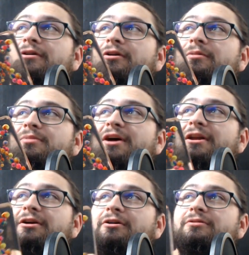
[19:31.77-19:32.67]
But
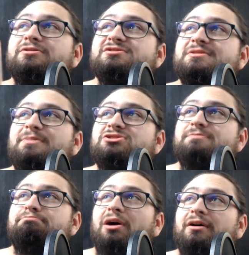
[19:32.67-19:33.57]
anywho, just a bunch
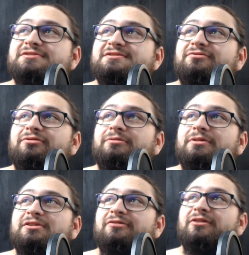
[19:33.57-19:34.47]
of balls of
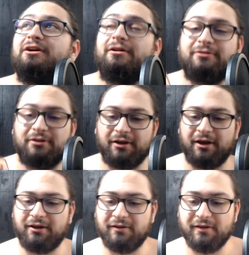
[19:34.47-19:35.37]
different colored clay.